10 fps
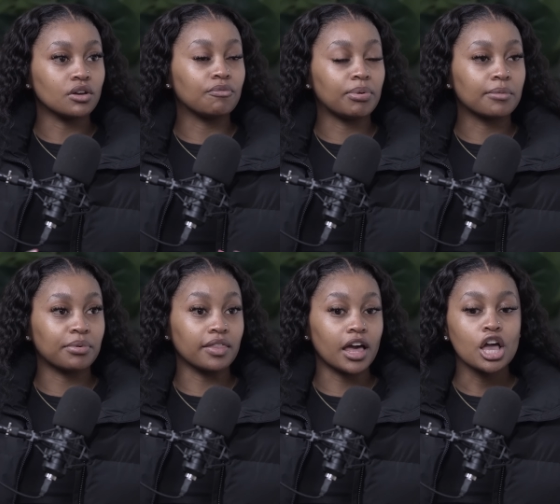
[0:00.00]
yeah. of Big
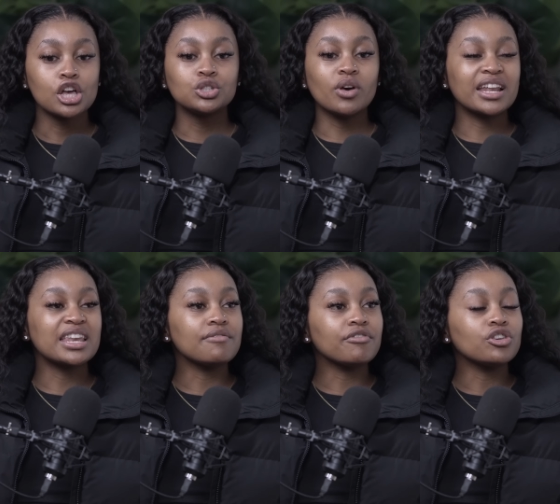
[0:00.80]
Brother. So I
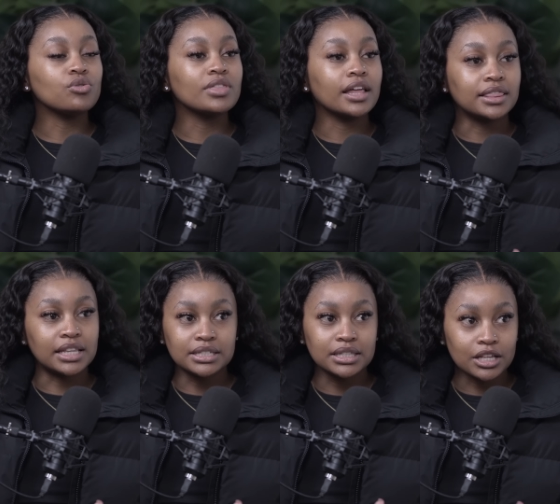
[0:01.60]
never knew that
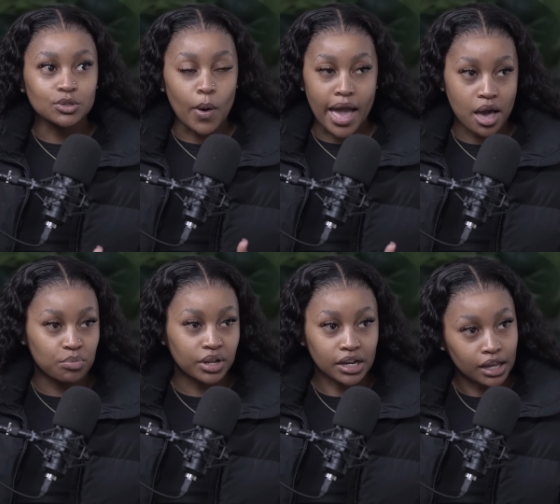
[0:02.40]
these things were
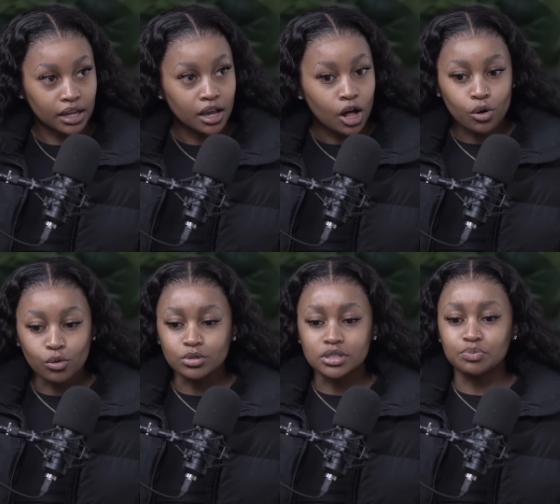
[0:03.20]
happening.
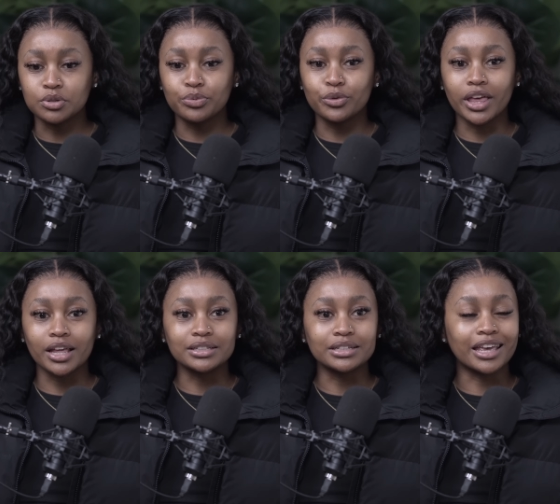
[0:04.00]
Uguti mm. people
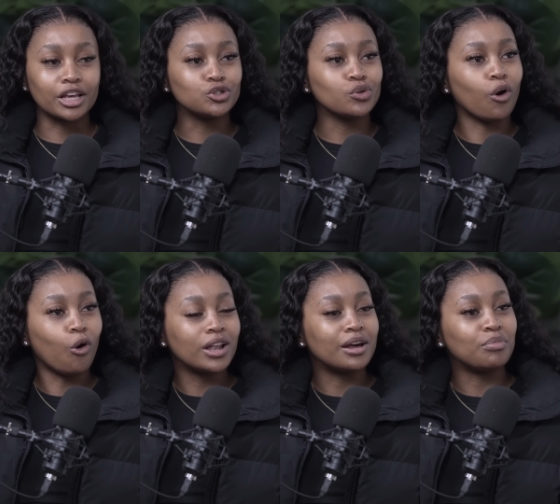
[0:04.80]
can get you a
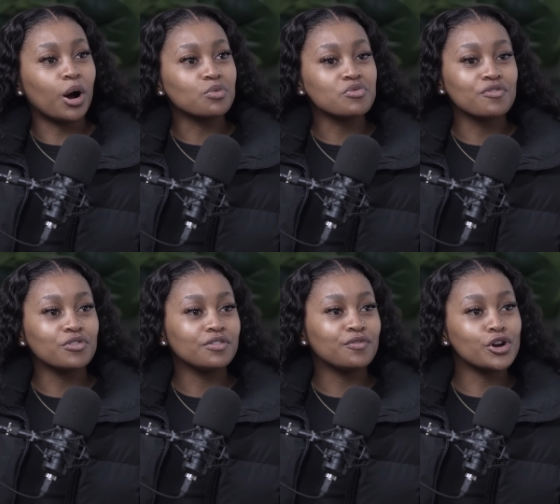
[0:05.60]
whole apartment
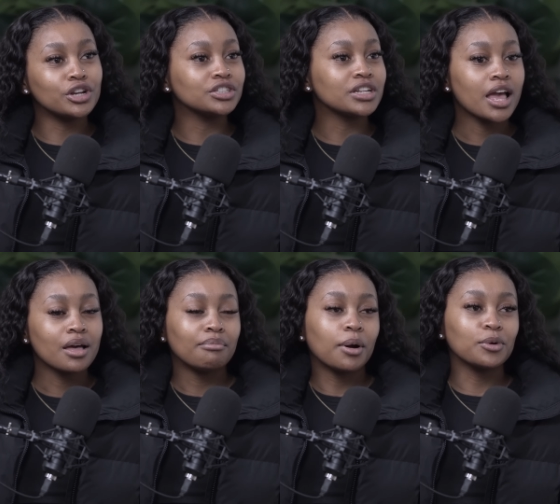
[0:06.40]
fully furnished.
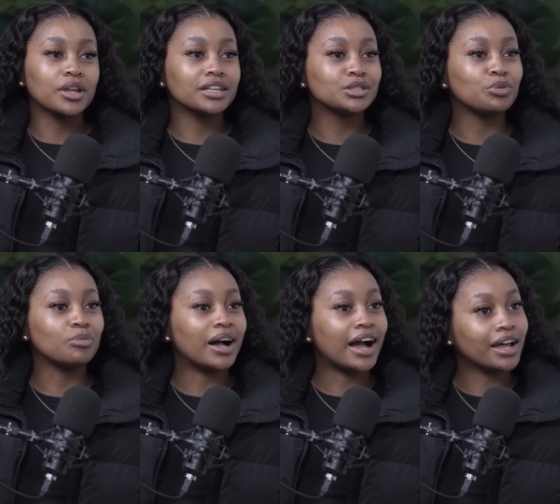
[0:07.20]
Bagunigezi
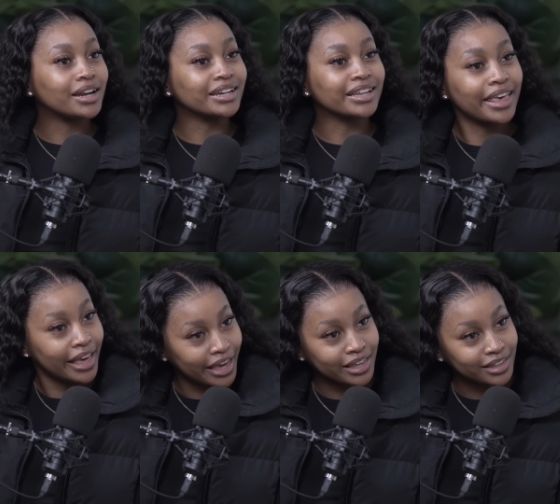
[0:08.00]
boma one hundred
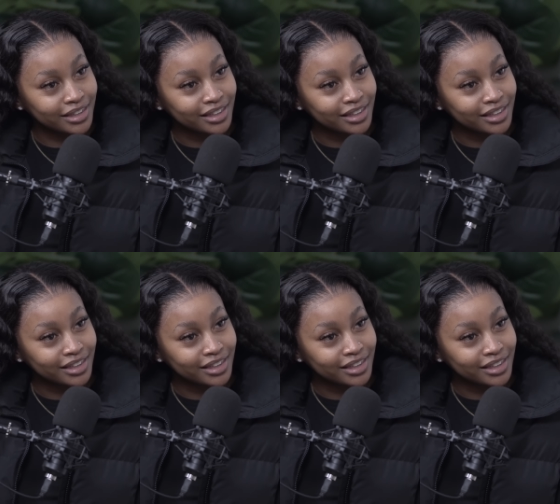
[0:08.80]
K.